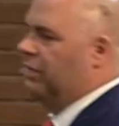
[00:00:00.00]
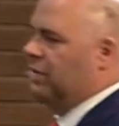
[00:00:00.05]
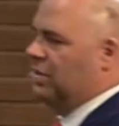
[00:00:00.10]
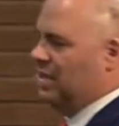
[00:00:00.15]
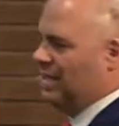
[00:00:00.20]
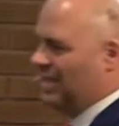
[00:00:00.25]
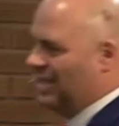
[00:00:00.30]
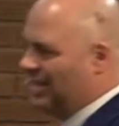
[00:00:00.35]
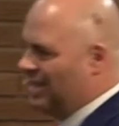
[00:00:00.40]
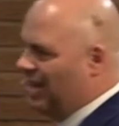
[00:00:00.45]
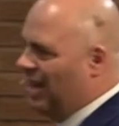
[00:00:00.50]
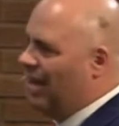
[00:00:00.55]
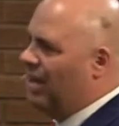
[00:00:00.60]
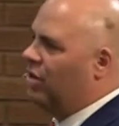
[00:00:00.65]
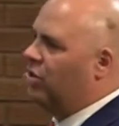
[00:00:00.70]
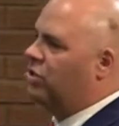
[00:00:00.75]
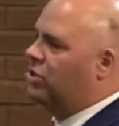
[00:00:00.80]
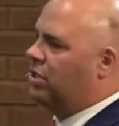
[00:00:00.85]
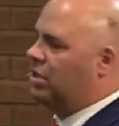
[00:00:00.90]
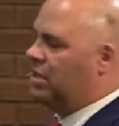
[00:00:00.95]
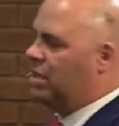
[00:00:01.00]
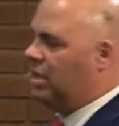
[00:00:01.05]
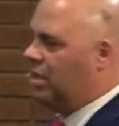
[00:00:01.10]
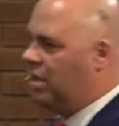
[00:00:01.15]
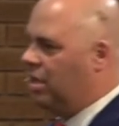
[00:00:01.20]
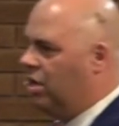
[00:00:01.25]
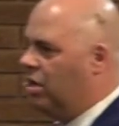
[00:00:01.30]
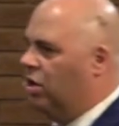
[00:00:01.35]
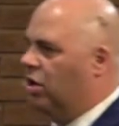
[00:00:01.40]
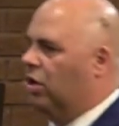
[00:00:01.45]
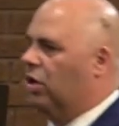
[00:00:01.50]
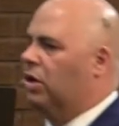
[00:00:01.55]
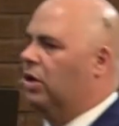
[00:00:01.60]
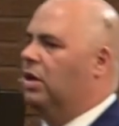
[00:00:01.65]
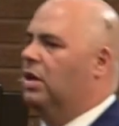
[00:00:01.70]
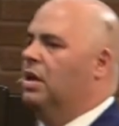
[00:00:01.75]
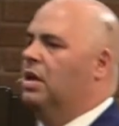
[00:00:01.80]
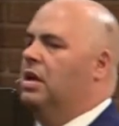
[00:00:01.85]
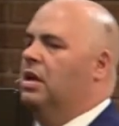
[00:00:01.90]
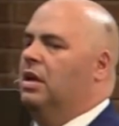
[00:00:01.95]
the desire to hear
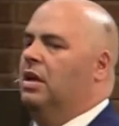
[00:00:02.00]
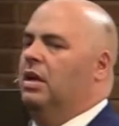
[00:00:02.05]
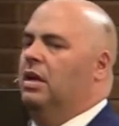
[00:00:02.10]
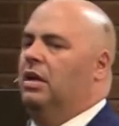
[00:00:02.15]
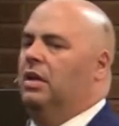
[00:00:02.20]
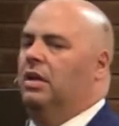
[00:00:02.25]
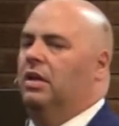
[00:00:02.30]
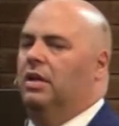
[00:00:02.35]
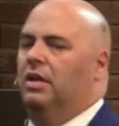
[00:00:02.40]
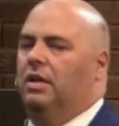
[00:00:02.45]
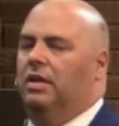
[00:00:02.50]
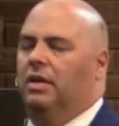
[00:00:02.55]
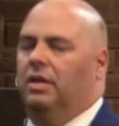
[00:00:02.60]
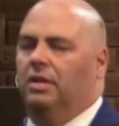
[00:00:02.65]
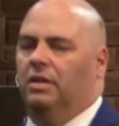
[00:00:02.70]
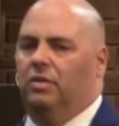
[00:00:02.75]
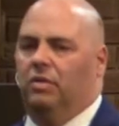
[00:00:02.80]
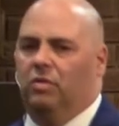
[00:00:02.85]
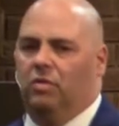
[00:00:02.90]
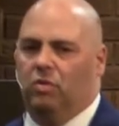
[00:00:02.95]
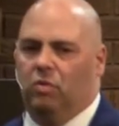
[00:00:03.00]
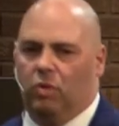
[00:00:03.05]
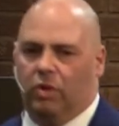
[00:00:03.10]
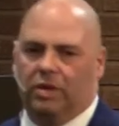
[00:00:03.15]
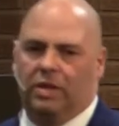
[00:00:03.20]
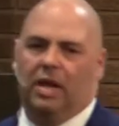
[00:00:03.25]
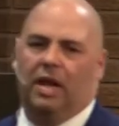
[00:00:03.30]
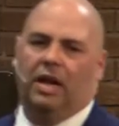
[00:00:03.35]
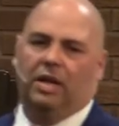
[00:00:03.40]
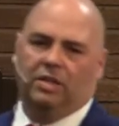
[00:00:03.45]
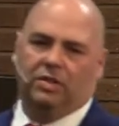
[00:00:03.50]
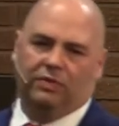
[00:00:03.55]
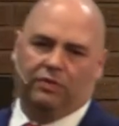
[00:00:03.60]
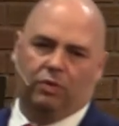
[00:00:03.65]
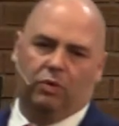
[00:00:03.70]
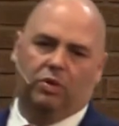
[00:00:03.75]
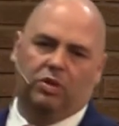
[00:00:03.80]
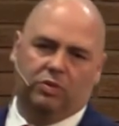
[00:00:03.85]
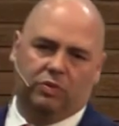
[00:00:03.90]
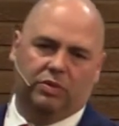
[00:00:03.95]
what God's
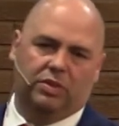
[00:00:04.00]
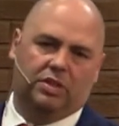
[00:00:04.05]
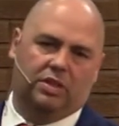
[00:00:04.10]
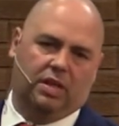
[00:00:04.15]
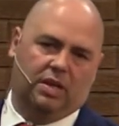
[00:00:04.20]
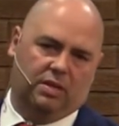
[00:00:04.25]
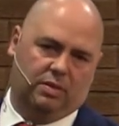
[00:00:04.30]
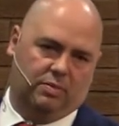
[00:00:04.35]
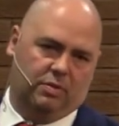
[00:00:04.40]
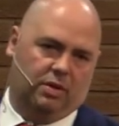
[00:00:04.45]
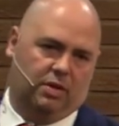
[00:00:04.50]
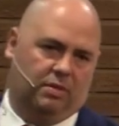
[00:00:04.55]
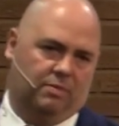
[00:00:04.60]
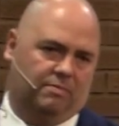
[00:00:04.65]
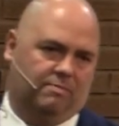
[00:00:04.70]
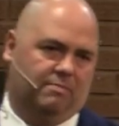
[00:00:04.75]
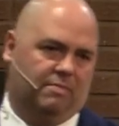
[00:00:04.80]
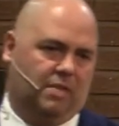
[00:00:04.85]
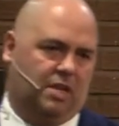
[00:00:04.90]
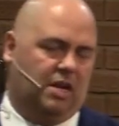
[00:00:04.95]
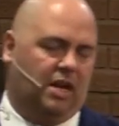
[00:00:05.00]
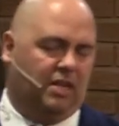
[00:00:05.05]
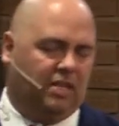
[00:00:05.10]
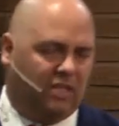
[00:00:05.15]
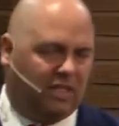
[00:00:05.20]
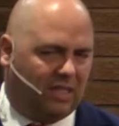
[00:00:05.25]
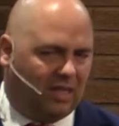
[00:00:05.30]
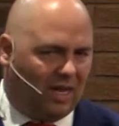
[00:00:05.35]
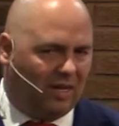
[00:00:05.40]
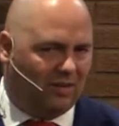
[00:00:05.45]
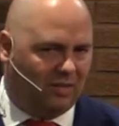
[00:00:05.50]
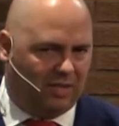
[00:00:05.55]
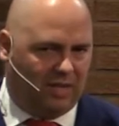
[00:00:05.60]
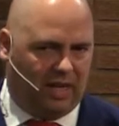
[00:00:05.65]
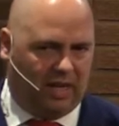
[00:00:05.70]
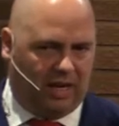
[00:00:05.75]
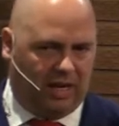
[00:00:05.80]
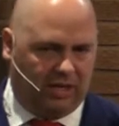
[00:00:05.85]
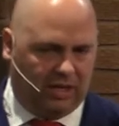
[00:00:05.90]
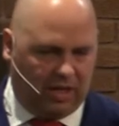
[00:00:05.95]
voice would say to me. And I desired
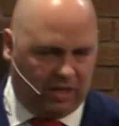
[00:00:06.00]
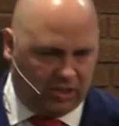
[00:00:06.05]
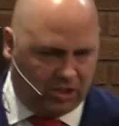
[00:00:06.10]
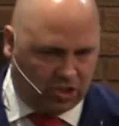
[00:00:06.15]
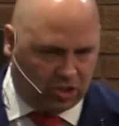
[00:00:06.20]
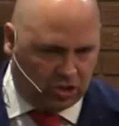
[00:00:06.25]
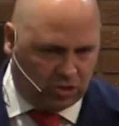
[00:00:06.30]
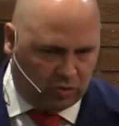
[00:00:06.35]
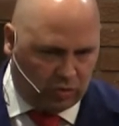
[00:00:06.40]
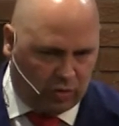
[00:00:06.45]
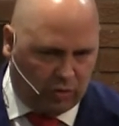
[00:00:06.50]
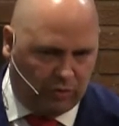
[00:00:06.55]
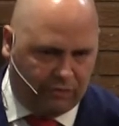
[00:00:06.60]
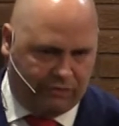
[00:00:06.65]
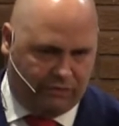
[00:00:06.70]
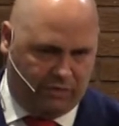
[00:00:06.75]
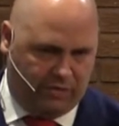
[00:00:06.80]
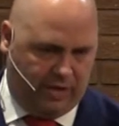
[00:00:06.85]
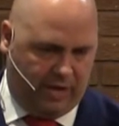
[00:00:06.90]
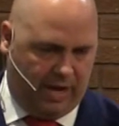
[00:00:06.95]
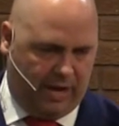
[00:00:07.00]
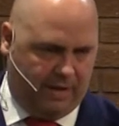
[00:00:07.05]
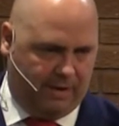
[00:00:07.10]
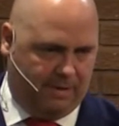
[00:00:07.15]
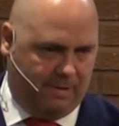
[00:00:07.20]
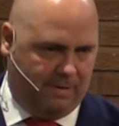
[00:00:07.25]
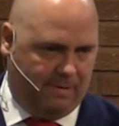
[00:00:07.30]
that. I strove for that.